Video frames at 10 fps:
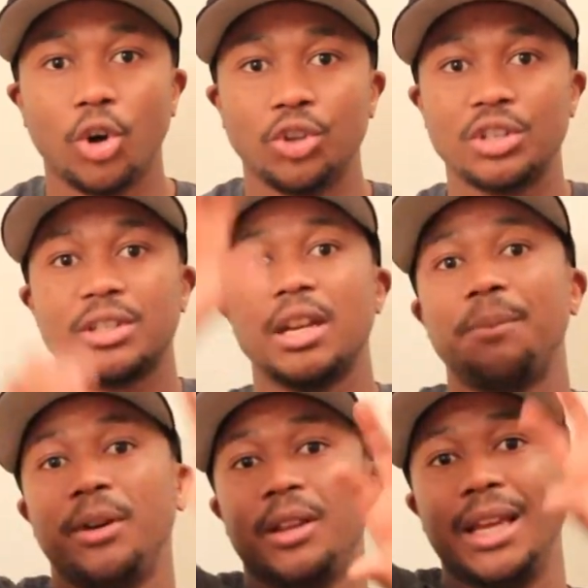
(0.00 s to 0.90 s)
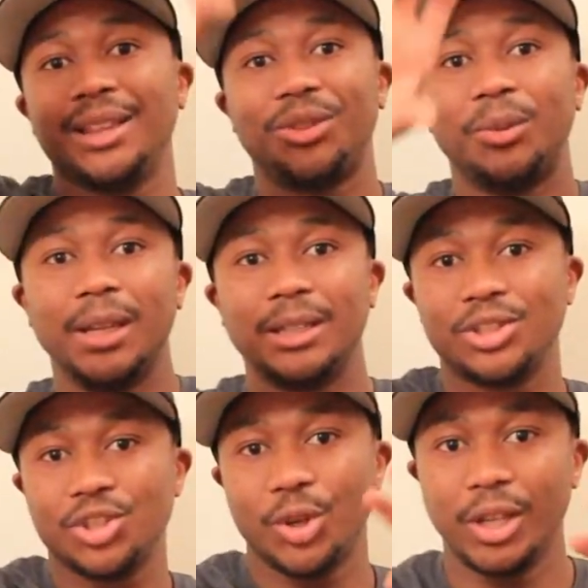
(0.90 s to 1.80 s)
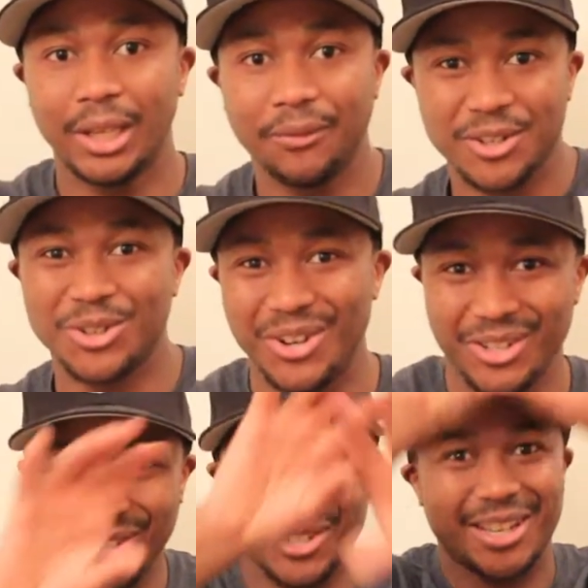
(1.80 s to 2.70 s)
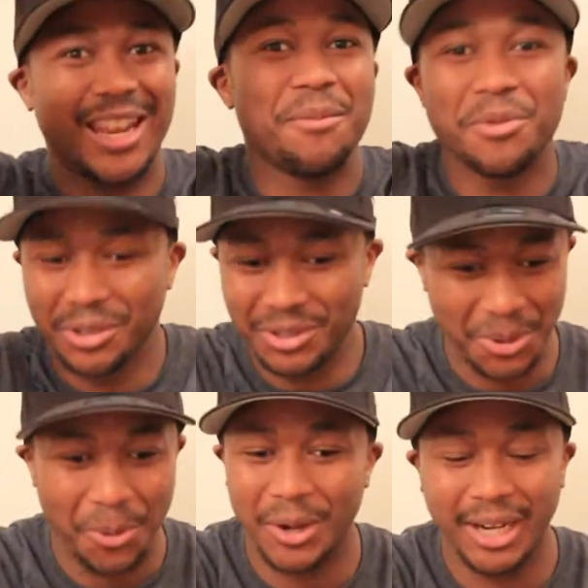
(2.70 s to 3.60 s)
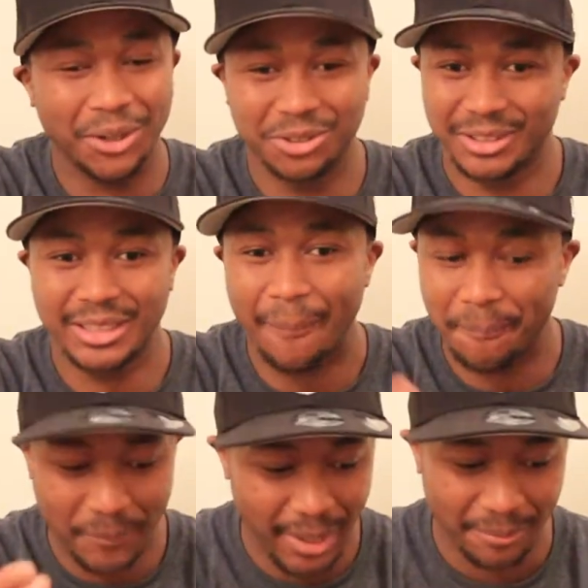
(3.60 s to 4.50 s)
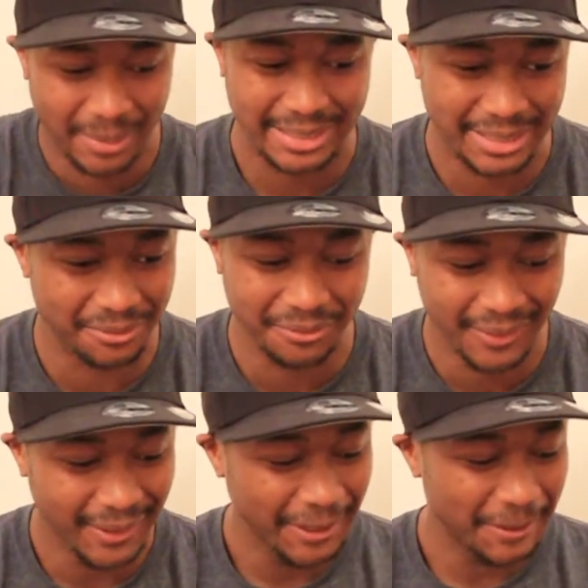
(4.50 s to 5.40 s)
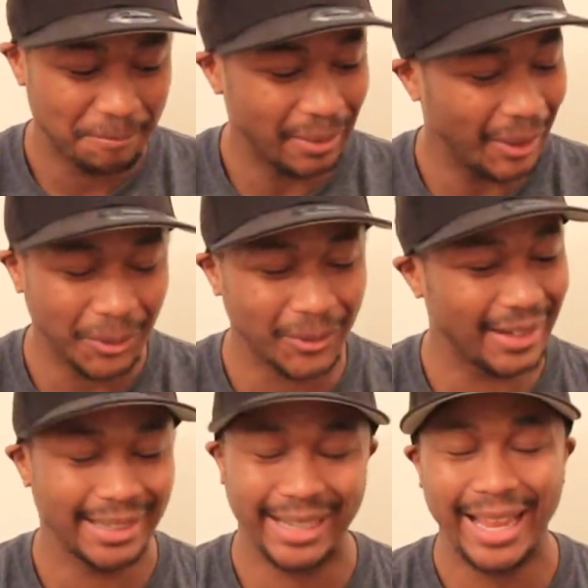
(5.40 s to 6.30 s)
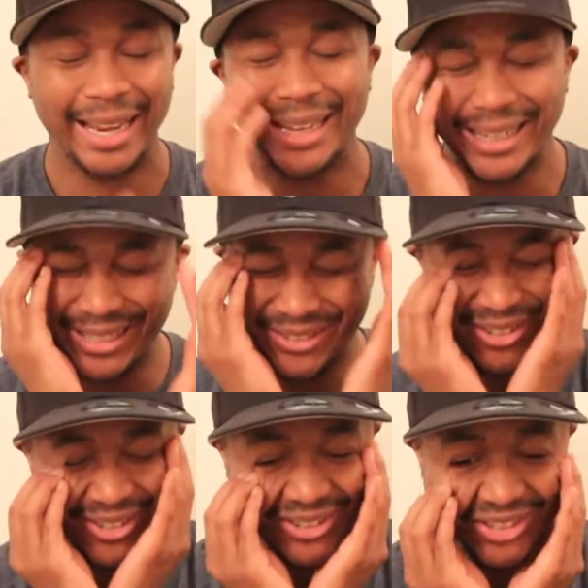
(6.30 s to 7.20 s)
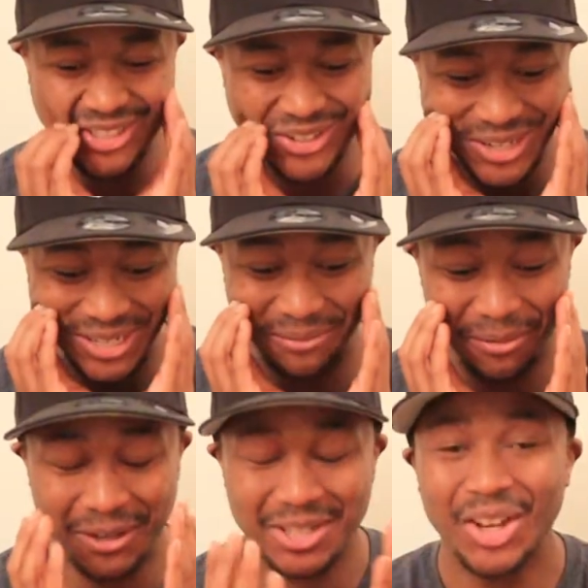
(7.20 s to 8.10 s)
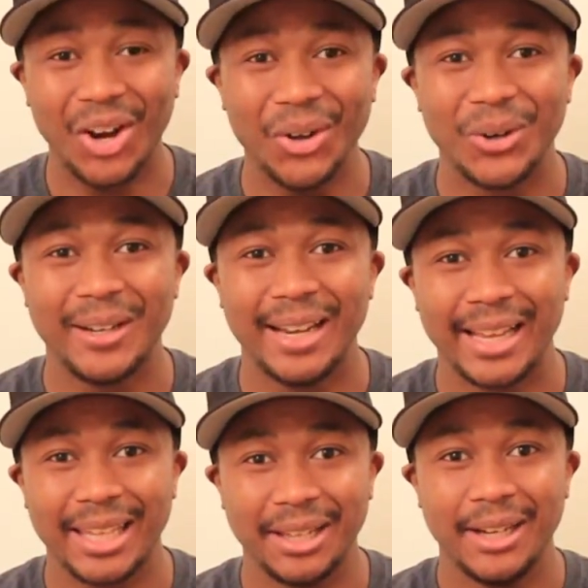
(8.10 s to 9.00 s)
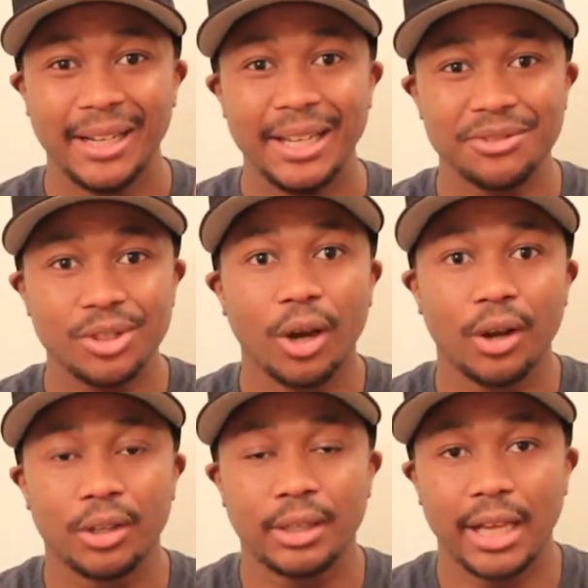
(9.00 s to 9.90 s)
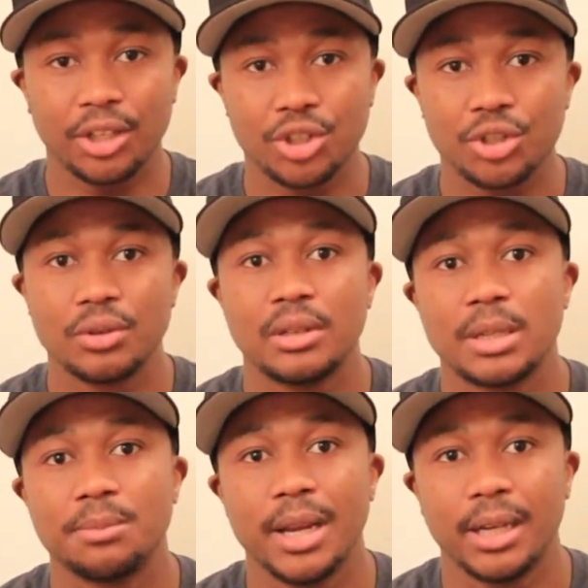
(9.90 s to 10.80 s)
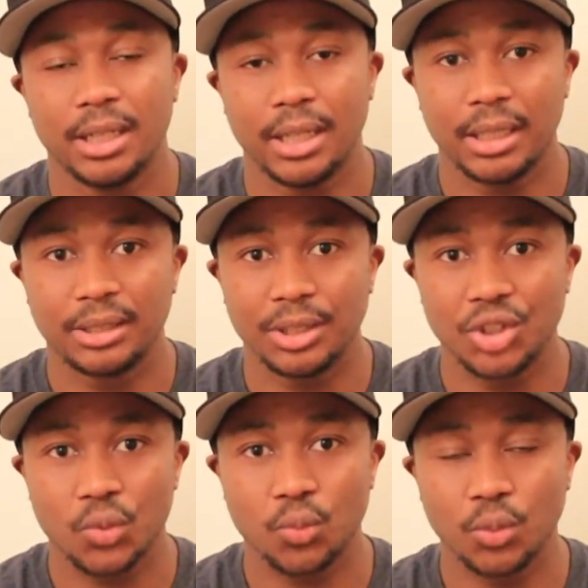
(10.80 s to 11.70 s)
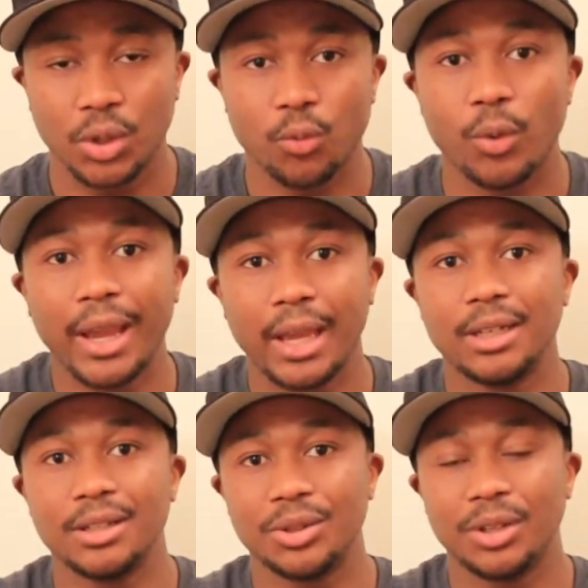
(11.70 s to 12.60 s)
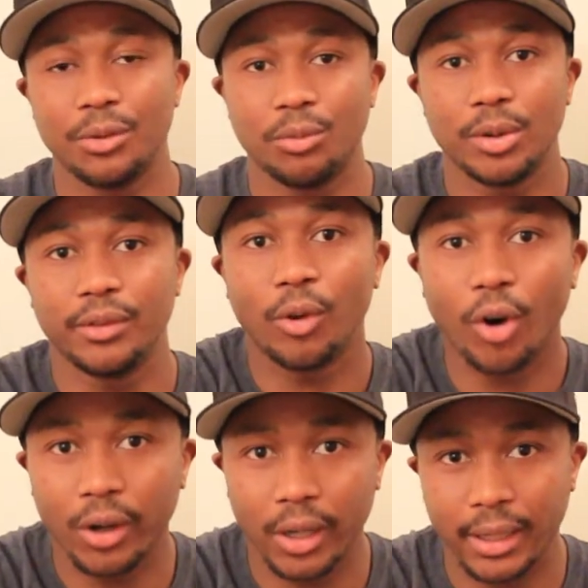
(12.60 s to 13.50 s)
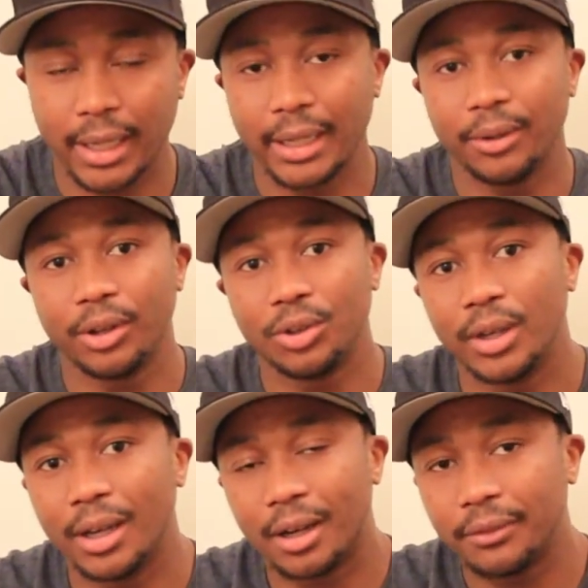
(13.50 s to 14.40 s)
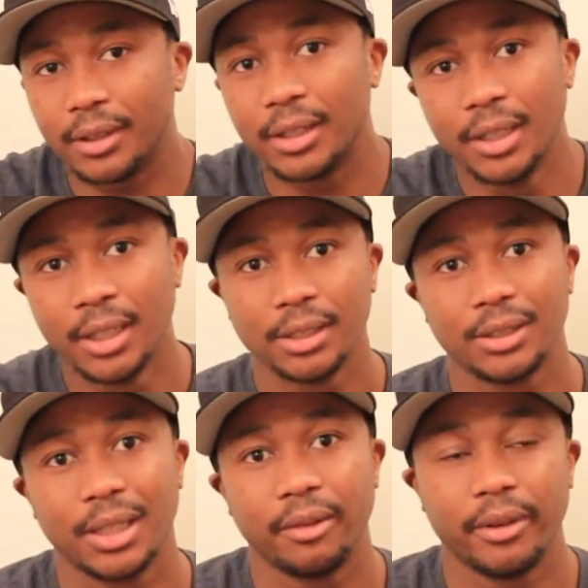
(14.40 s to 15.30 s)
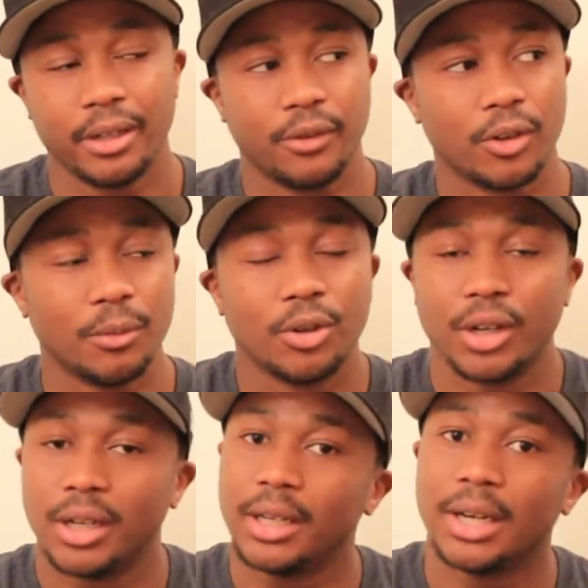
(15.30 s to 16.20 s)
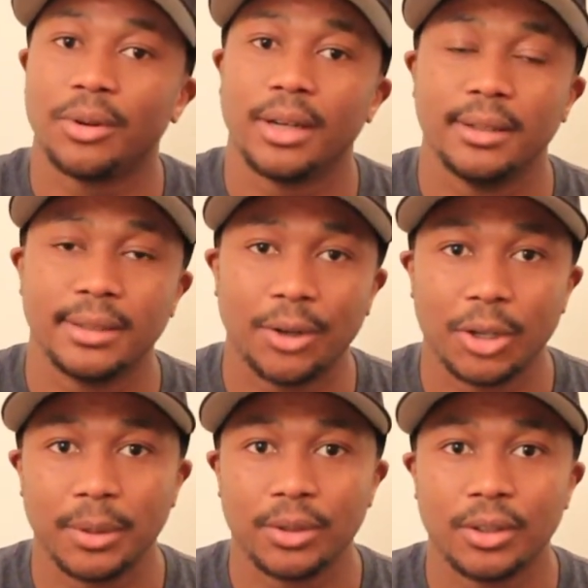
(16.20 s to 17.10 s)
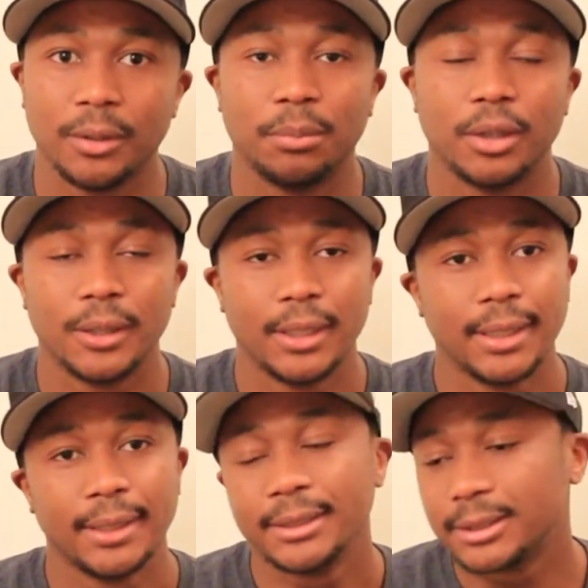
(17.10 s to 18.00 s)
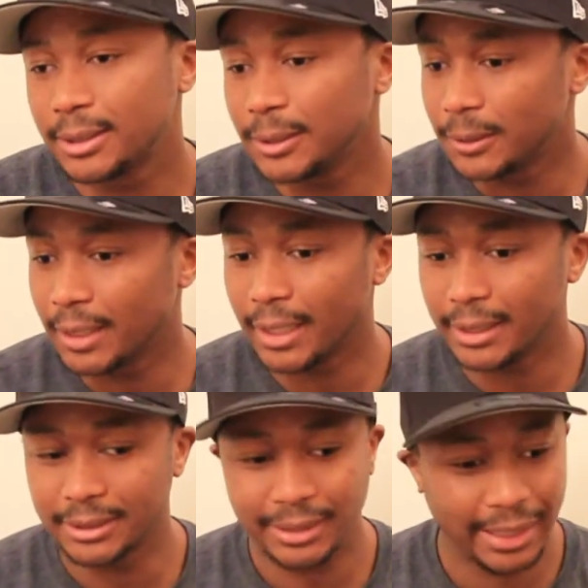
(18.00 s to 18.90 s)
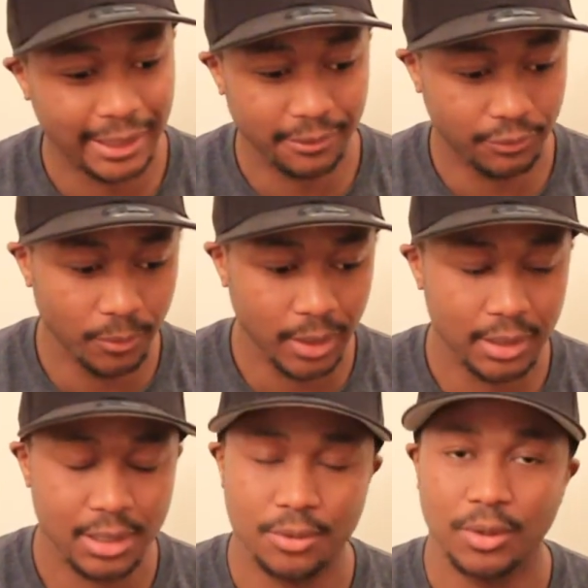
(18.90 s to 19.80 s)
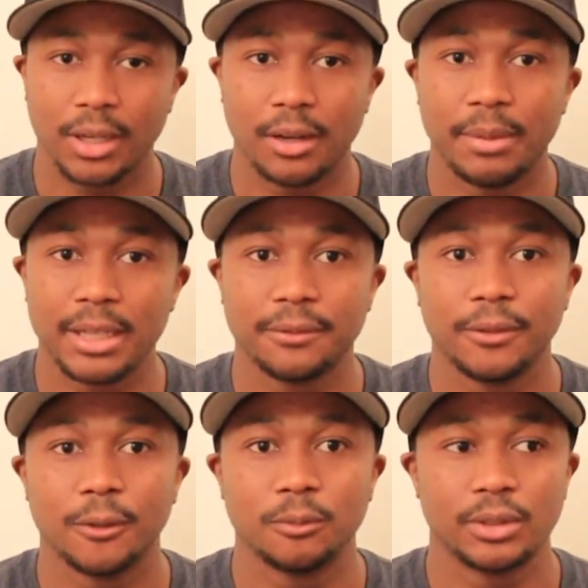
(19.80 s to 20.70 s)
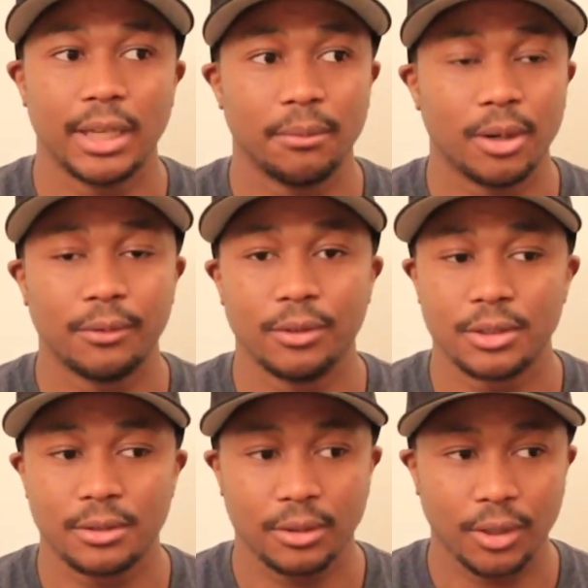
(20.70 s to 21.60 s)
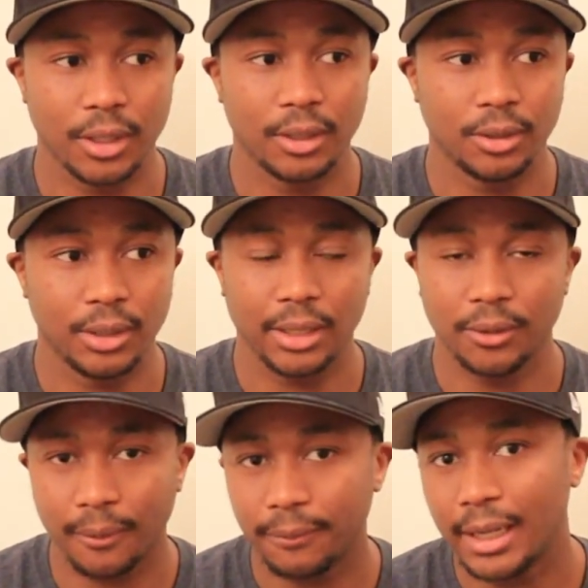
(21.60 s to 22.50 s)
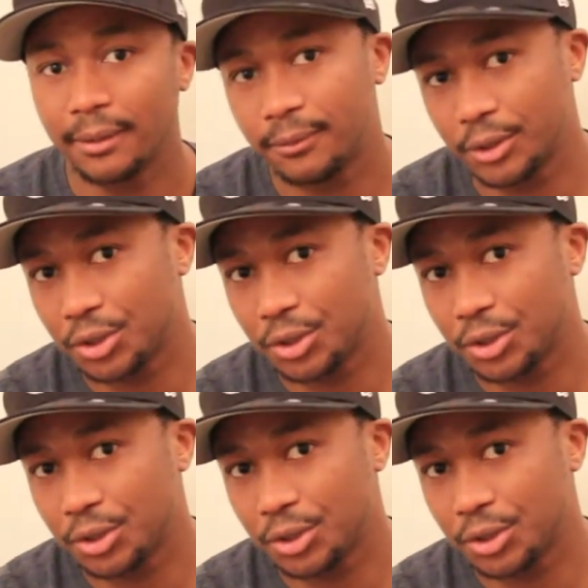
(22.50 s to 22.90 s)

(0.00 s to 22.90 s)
those separate like 3 different stories just came all into one. It was just that big massive battle, and the ending as well. It's just crazy. But Star-Lord, like if Star-Lord like just used his brain and just would have waited until they removed the gauntlet, then he would have done it after to get revenge for Gamora, and then that would have been good. But still, guys, like for me, this is one of the best films that Marvel's done. Like top five for